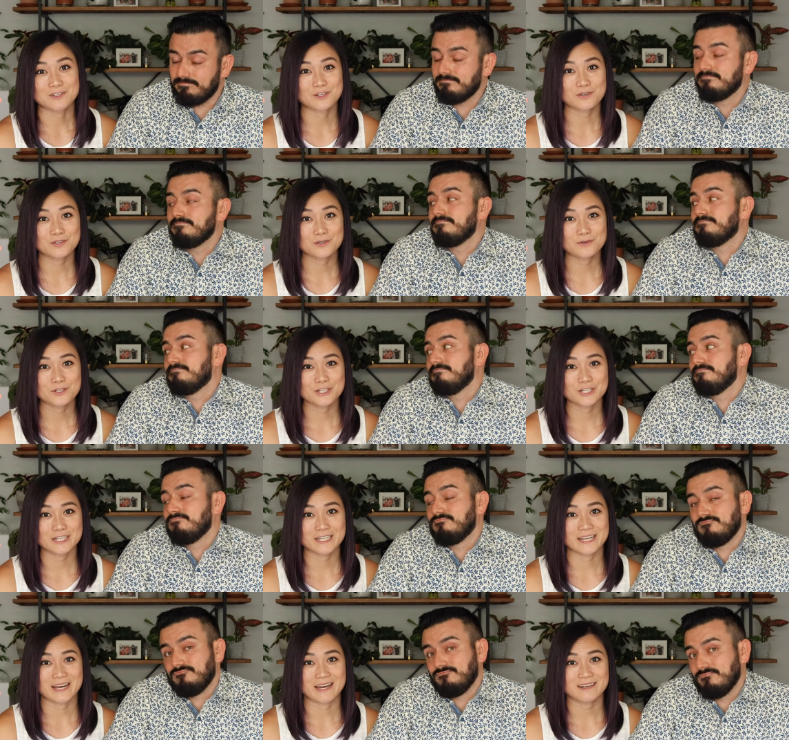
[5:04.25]
Speaker 1: you don't know what you're
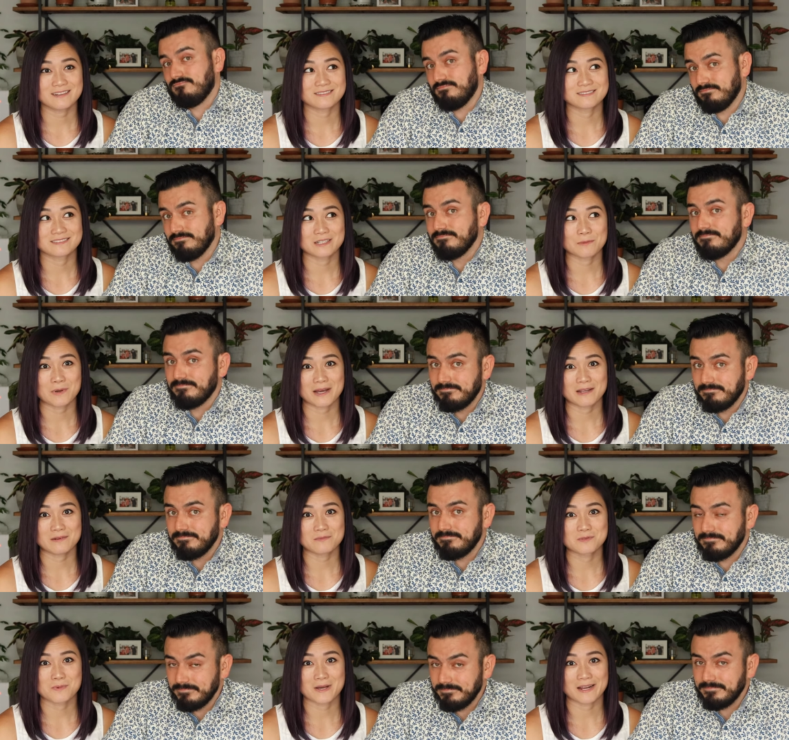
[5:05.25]
gonna get. Some
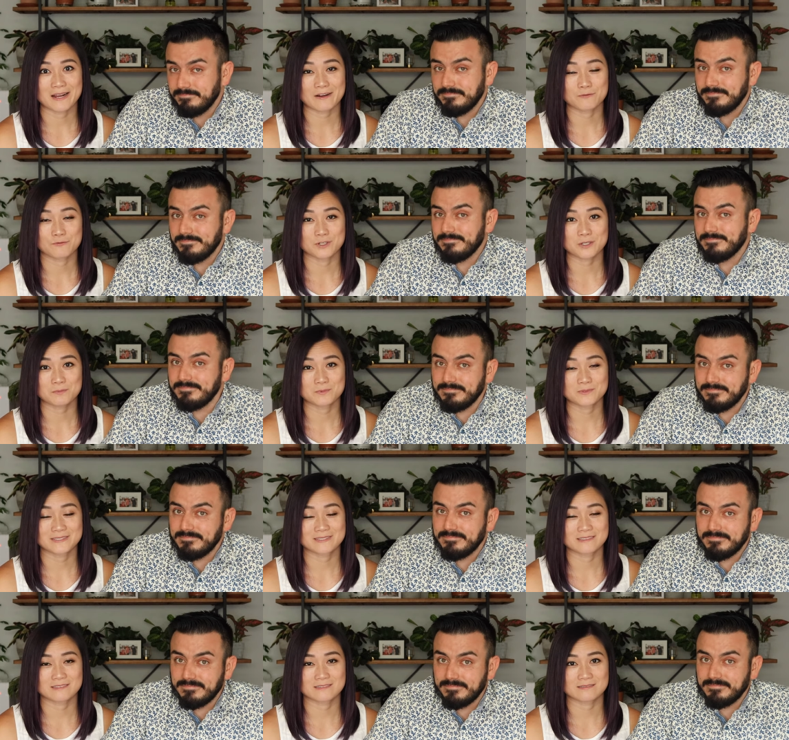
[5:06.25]
items might have
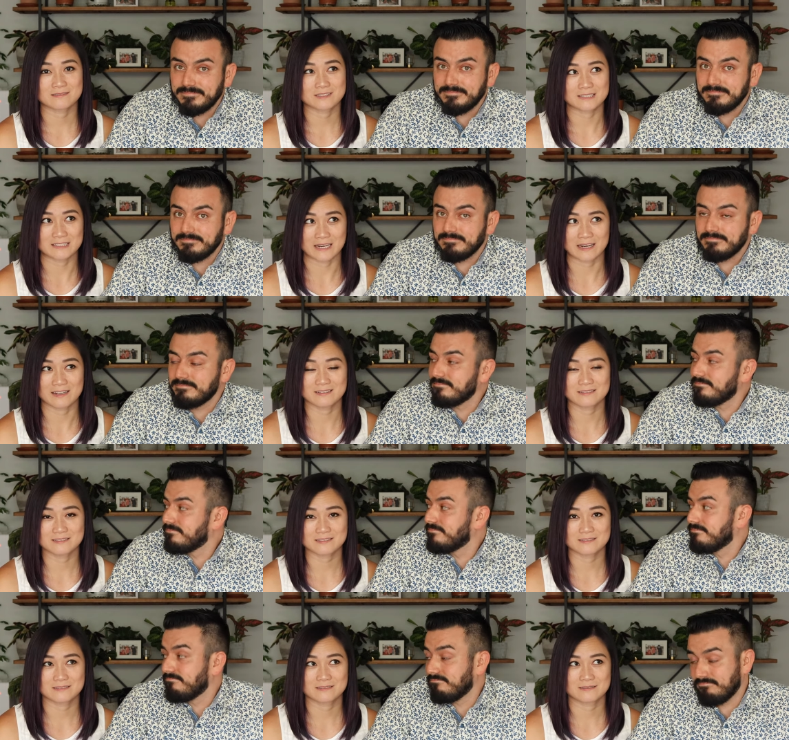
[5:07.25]
rips,
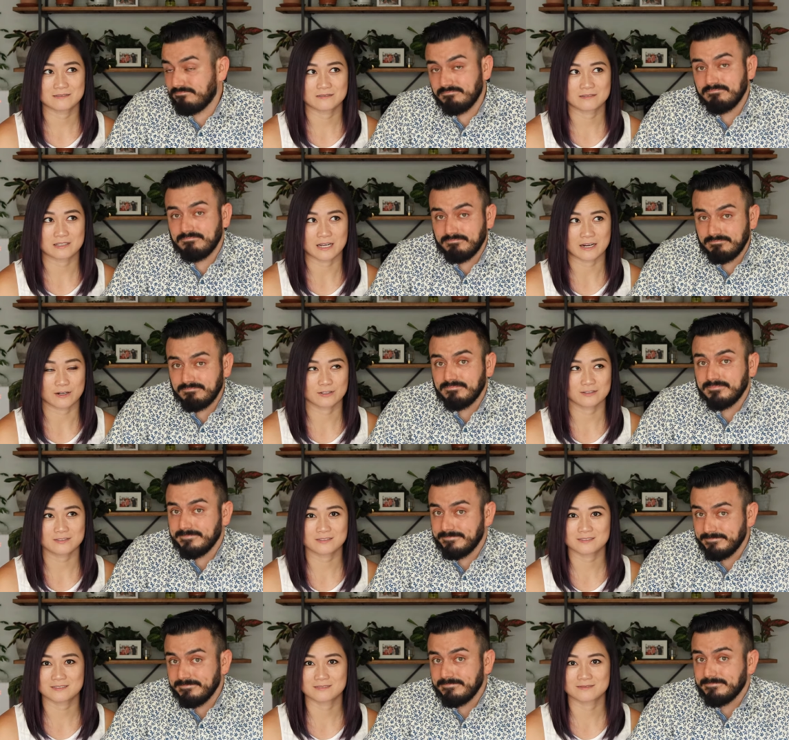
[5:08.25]
stains,
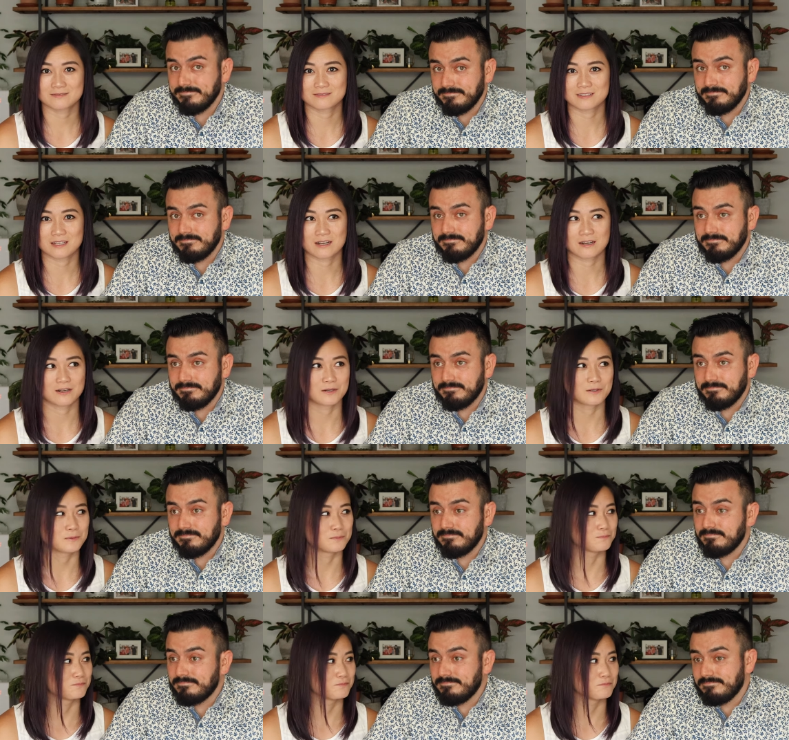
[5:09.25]
tears,
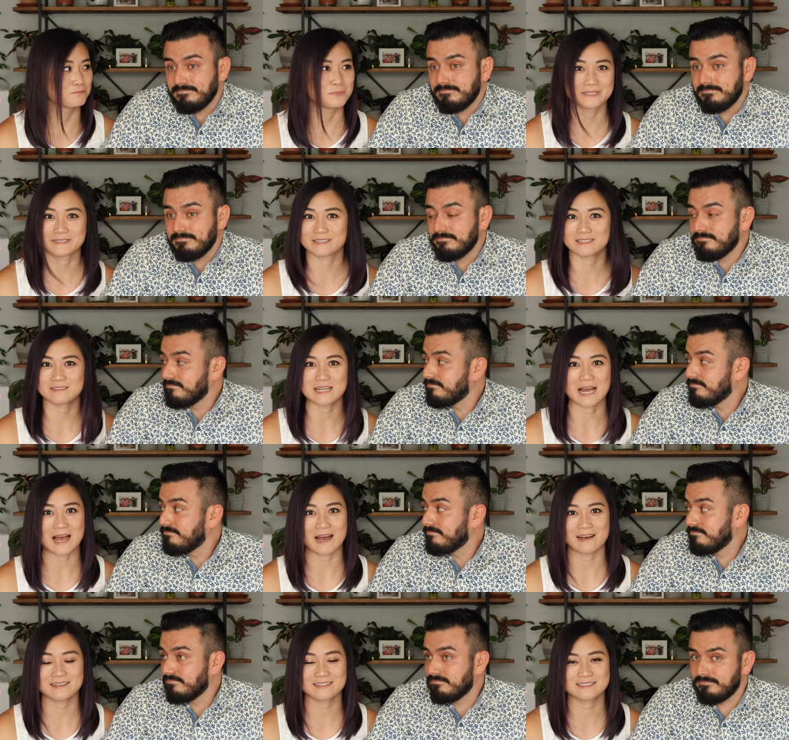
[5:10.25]
um, missing
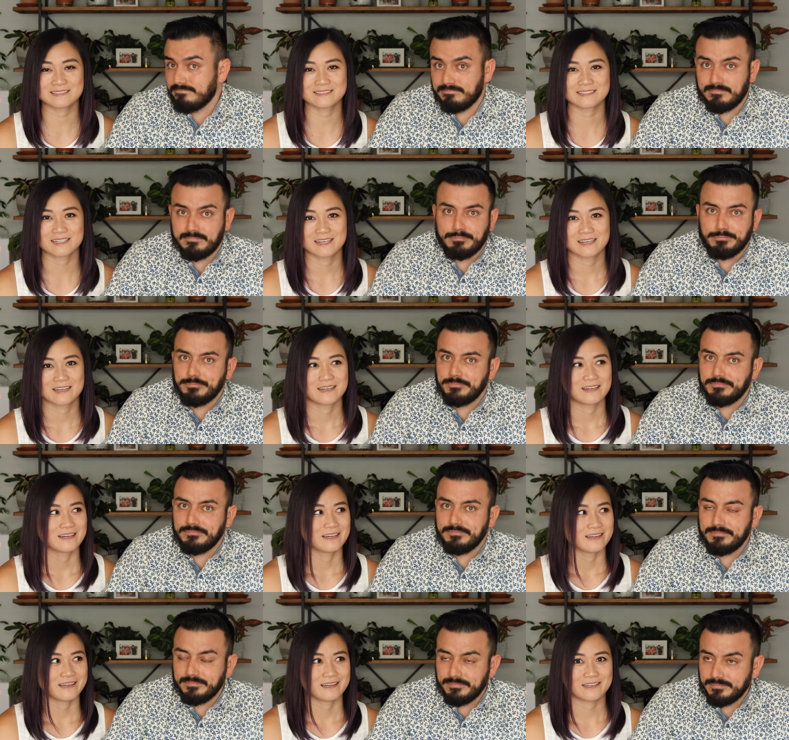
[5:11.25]
tags,
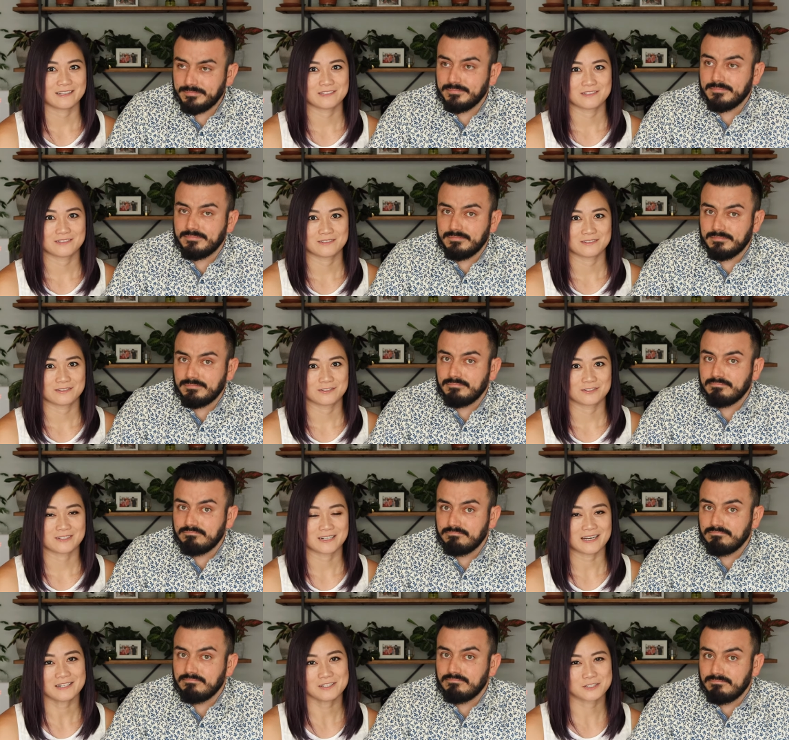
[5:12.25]
and you're
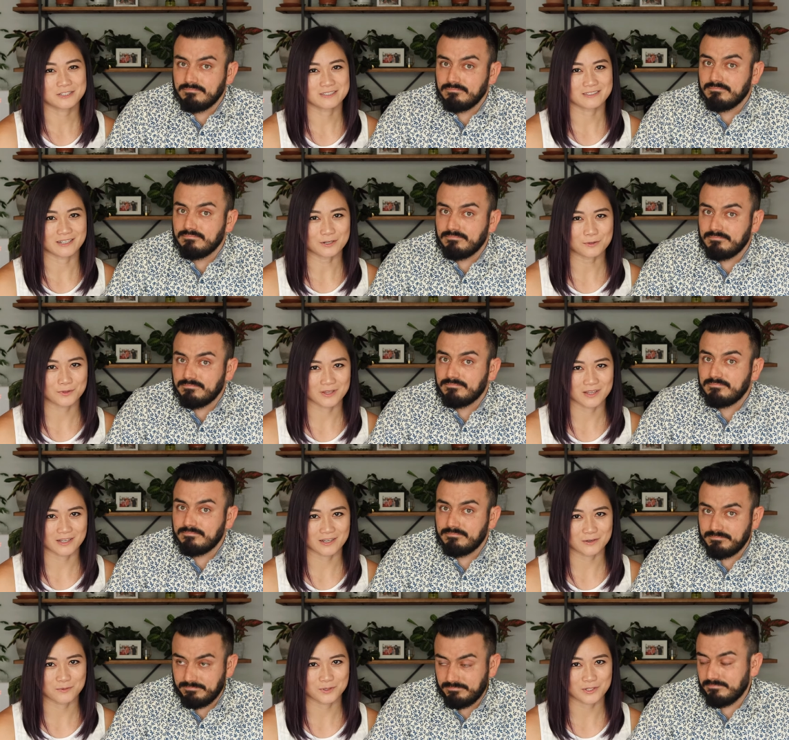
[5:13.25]
kind of just stuck with
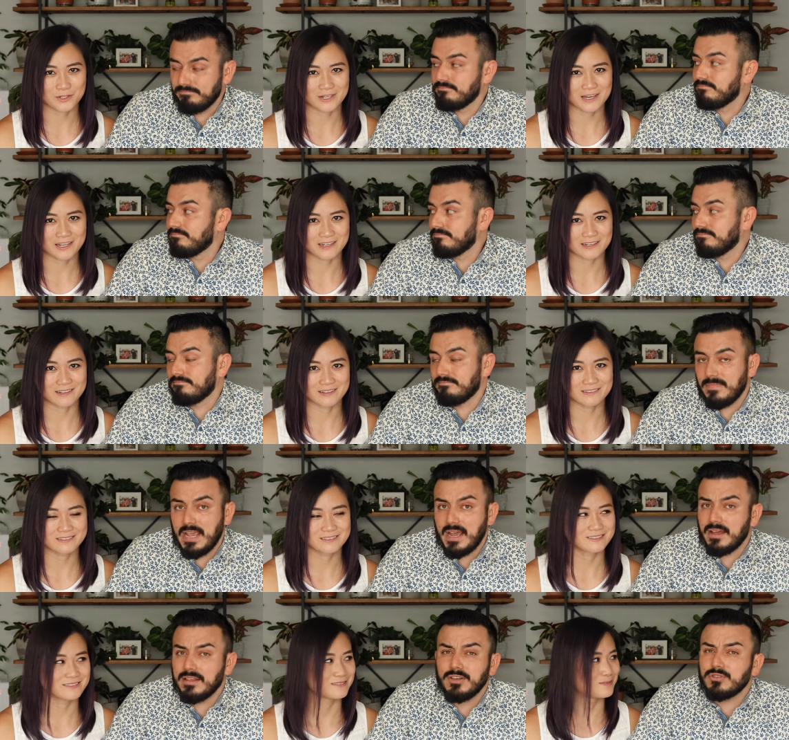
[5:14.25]
it when you get it.
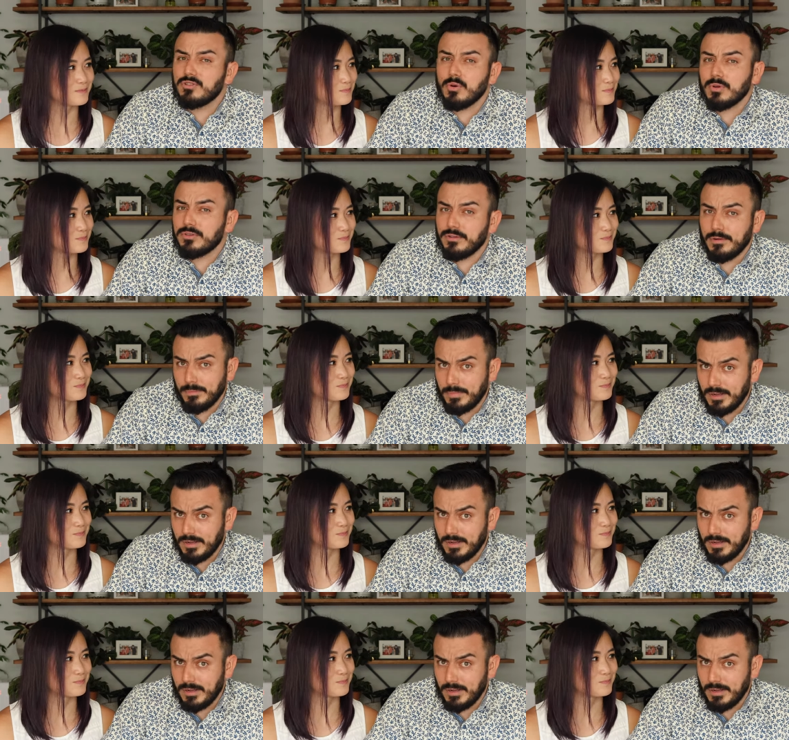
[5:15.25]
Speaker 2: Yeah, there's no return